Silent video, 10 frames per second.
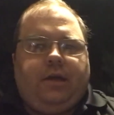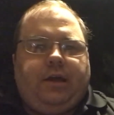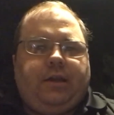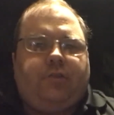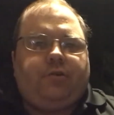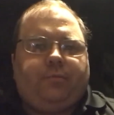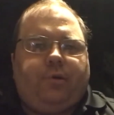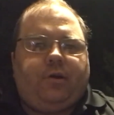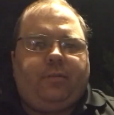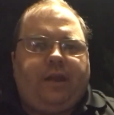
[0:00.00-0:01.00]
And the third
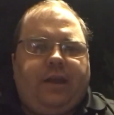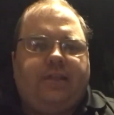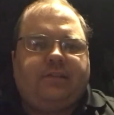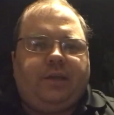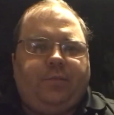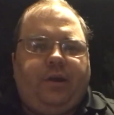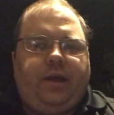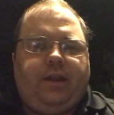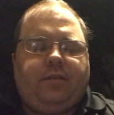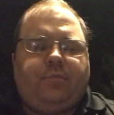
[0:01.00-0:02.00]
part, I'm going to end it the same way I
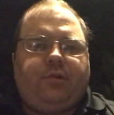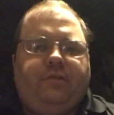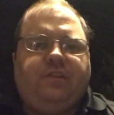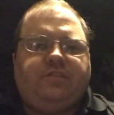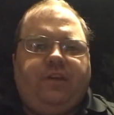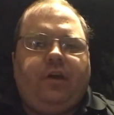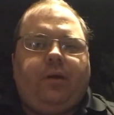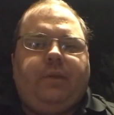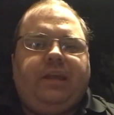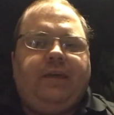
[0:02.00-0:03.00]
ended the previous video.
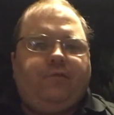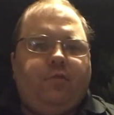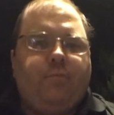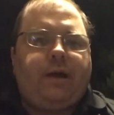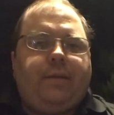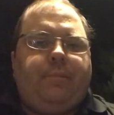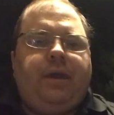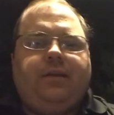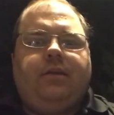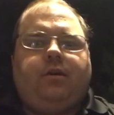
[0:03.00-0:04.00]
I'm going to give you my
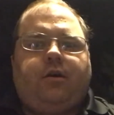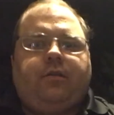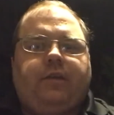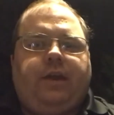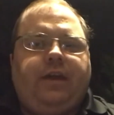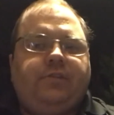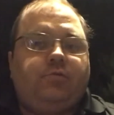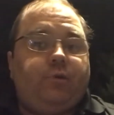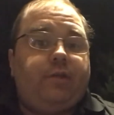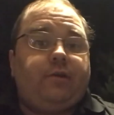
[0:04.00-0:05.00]
opinion on the
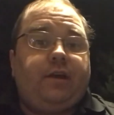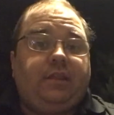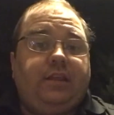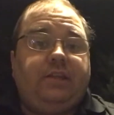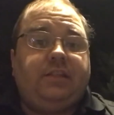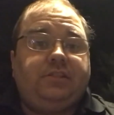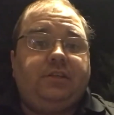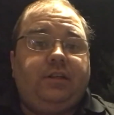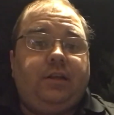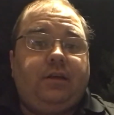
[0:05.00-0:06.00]
case, whether I think that
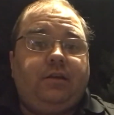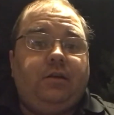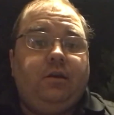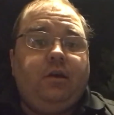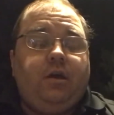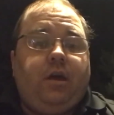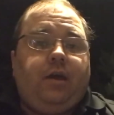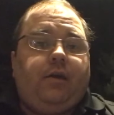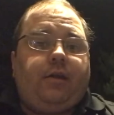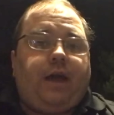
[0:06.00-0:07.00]
she did it,
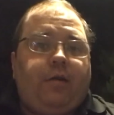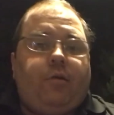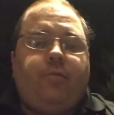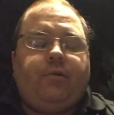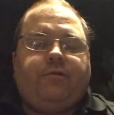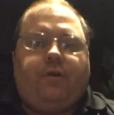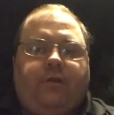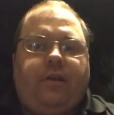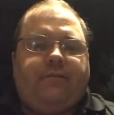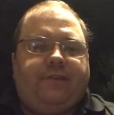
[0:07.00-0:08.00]
and how I would have
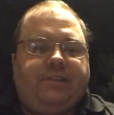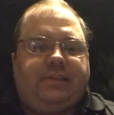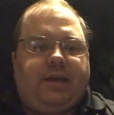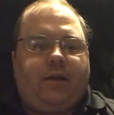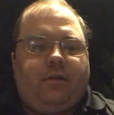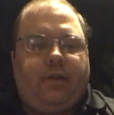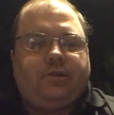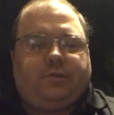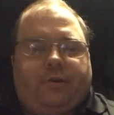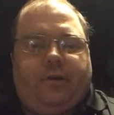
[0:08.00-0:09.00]
voted if I sat on
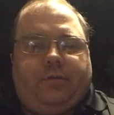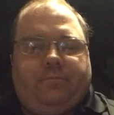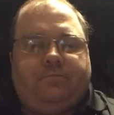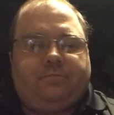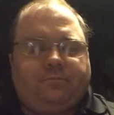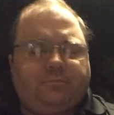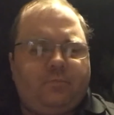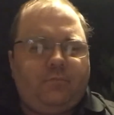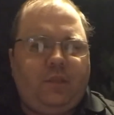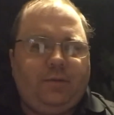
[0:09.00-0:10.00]
that jury.
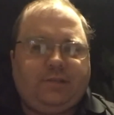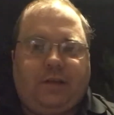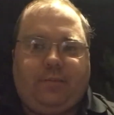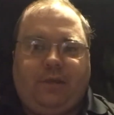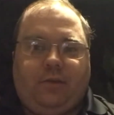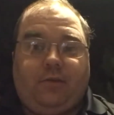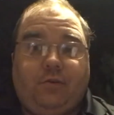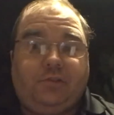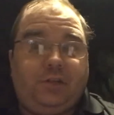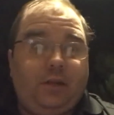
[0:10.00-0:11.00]
Anyways, I got my little
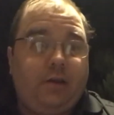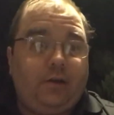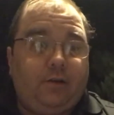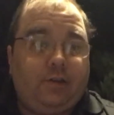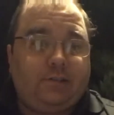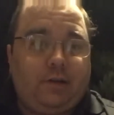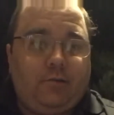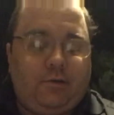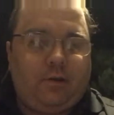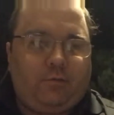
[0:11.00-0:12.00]
note sheet here because I
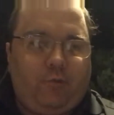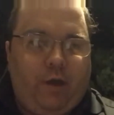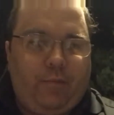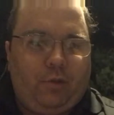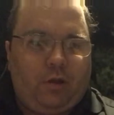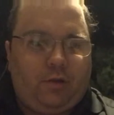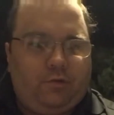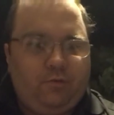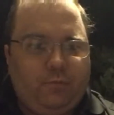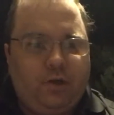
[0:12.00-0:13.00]
don't want to ramble on
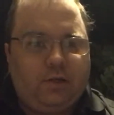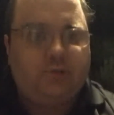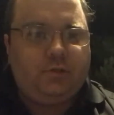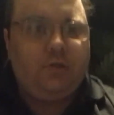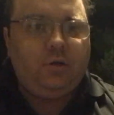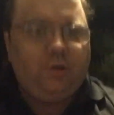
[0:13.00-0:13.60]
too much.